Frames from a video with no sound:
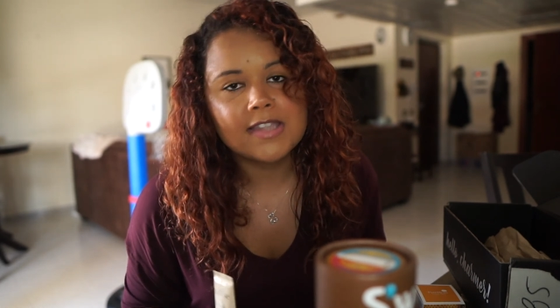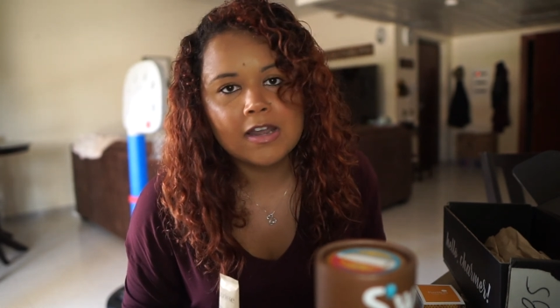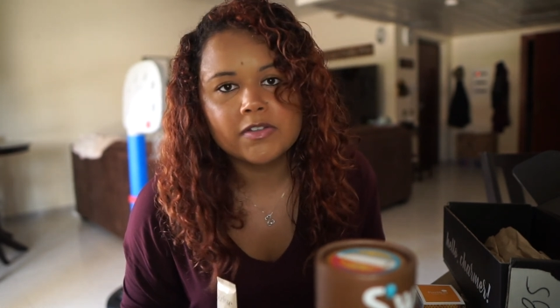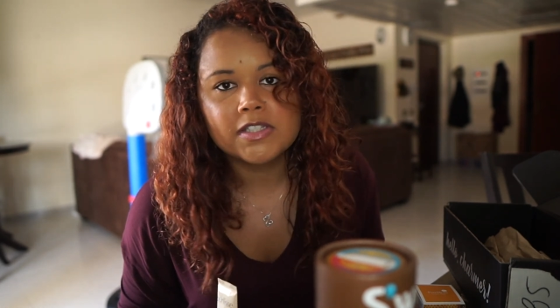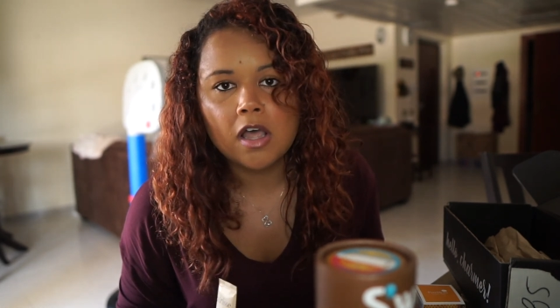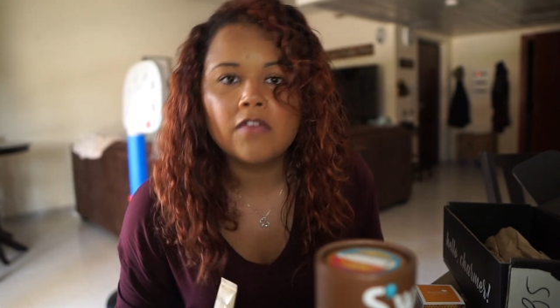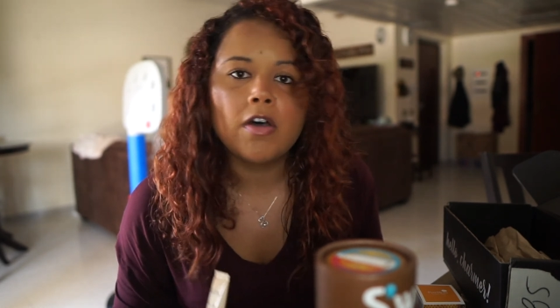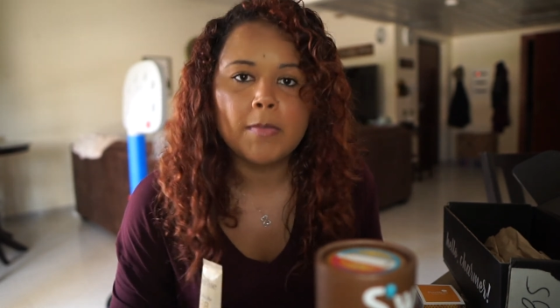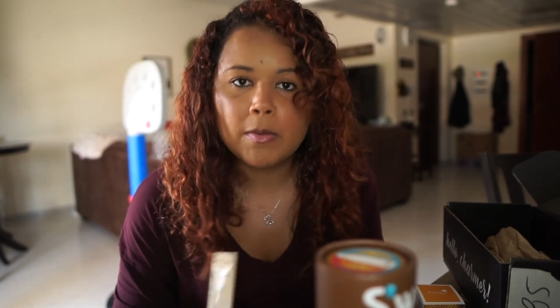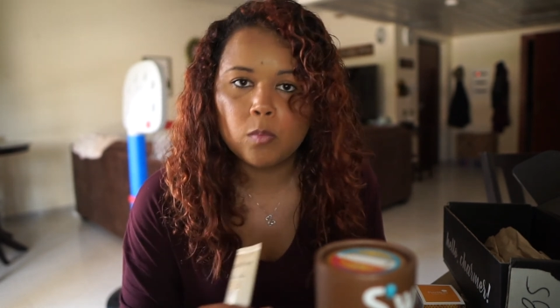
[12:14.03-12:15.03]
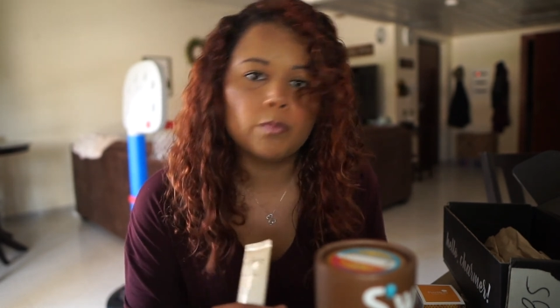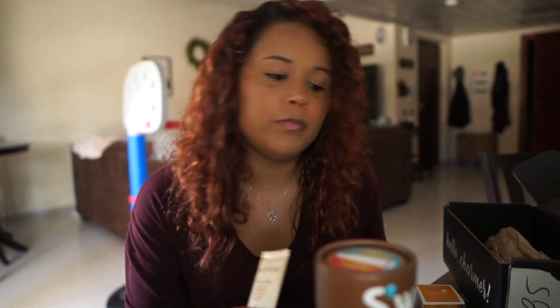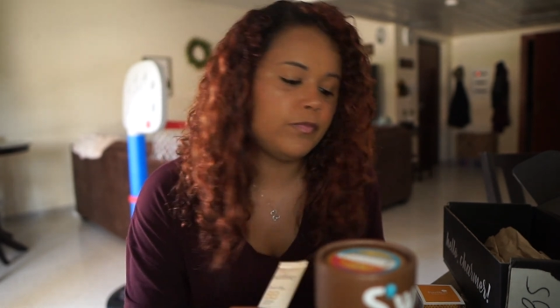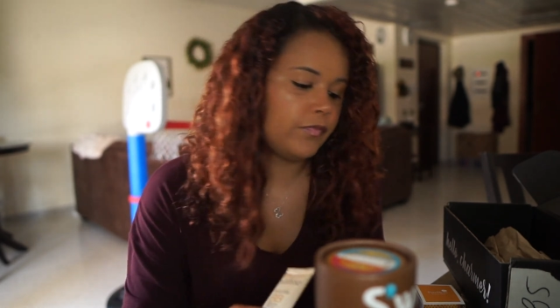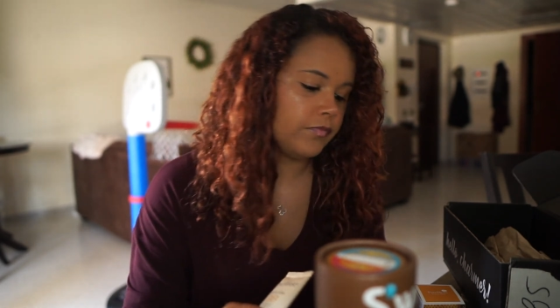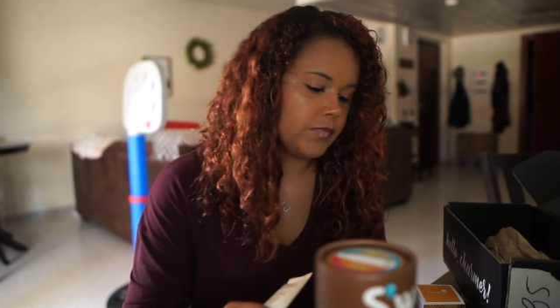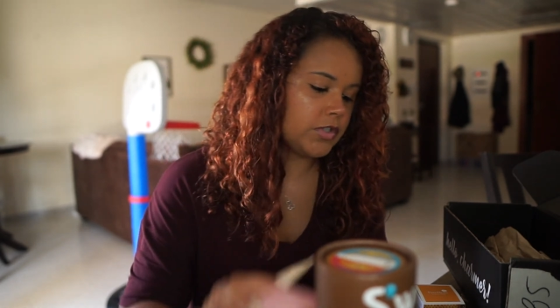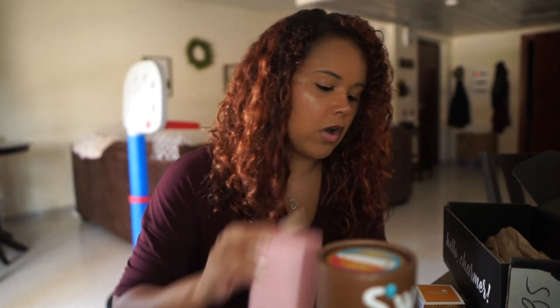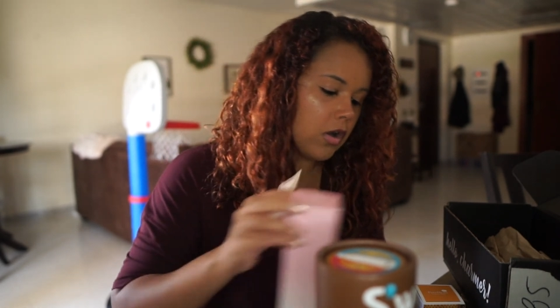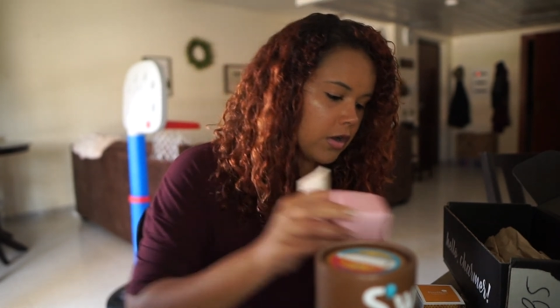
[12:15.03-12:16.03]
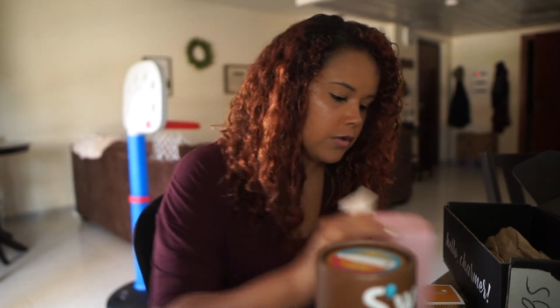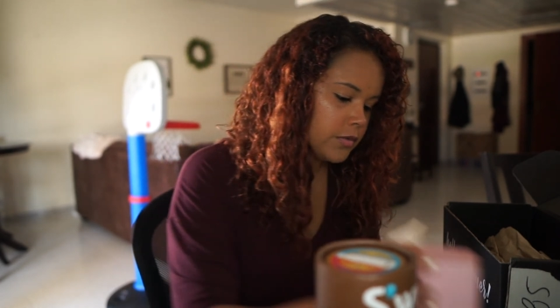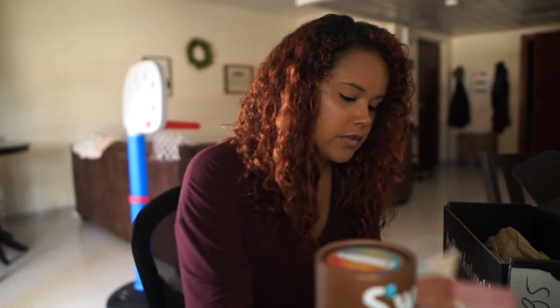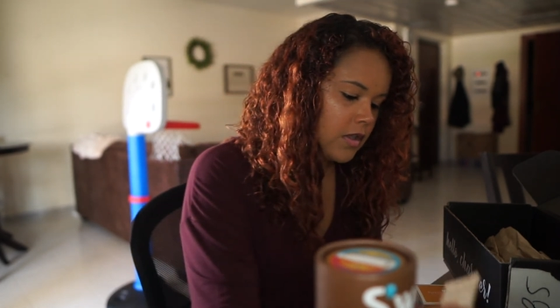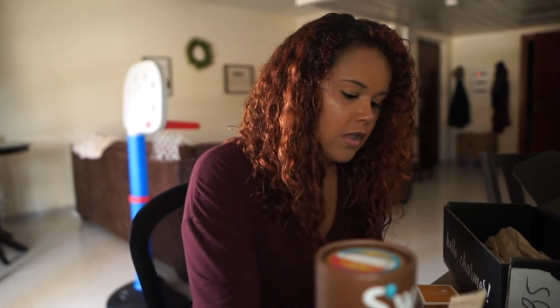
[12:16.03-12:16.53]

That'll solve all my sorrows.